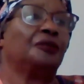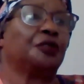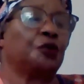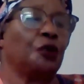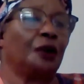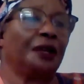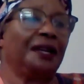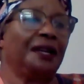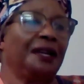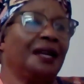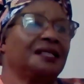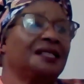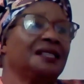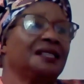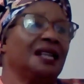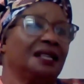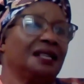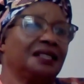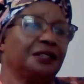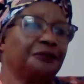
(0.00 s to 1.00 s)
Between
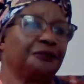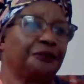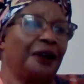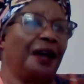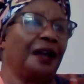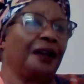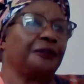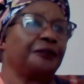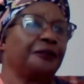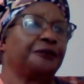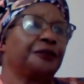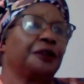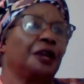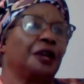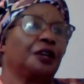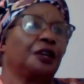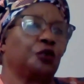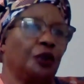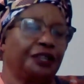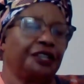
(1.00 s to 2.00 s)
1995
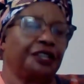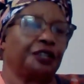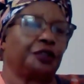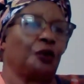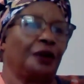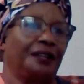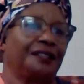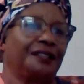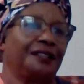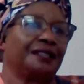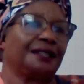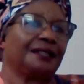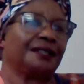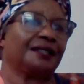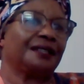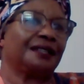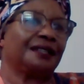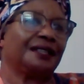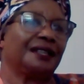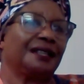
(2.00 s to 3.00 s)
and 2020,
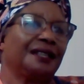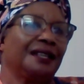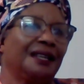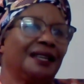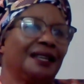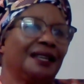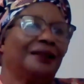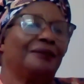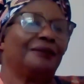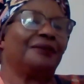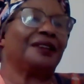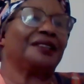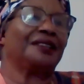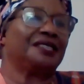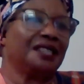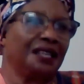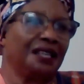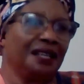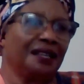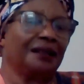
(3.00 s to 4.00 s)

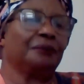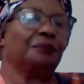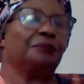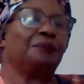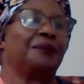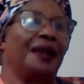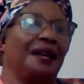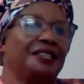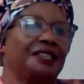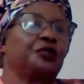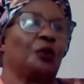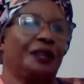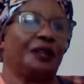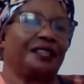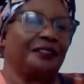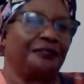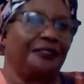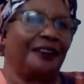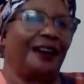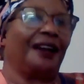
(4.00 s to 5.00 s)
Beijing plus
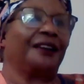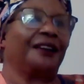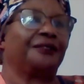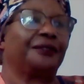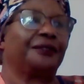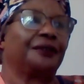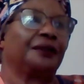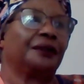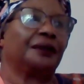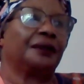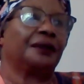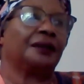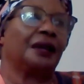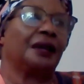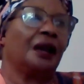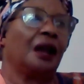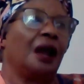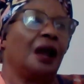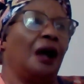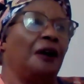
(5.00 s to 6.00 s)
25,
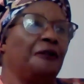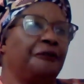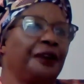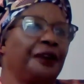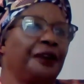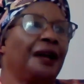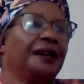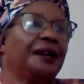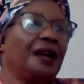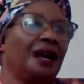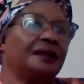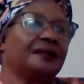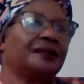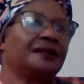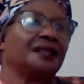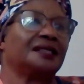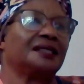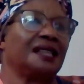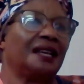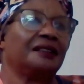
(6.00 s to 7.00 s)
African
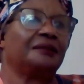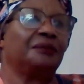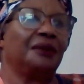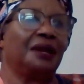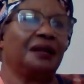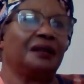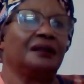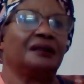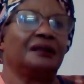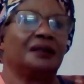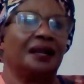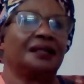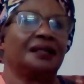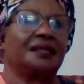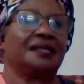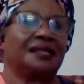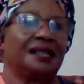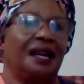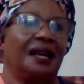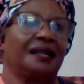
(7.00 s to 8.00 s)
countries had made great
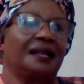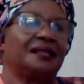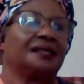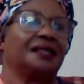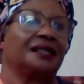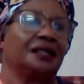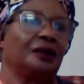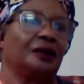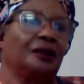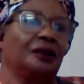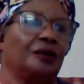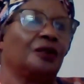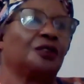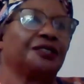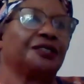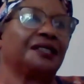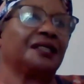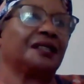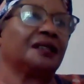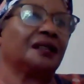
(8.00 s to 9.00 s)
strides in
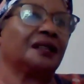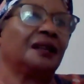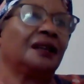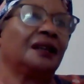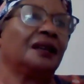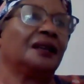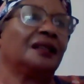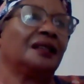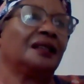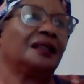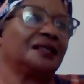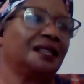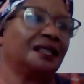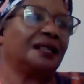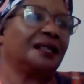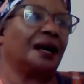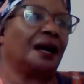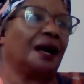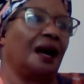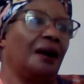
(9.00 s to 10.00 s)
closing the
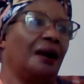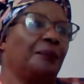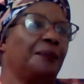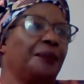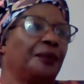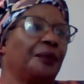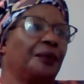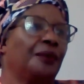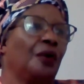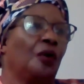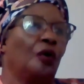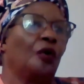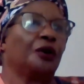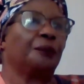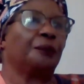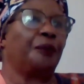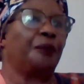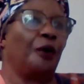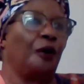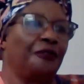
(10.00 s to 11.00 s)
gender gap
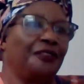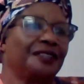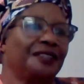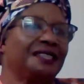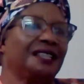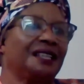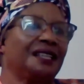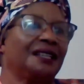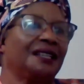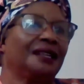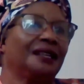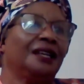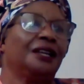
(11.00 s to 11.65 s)
on poverty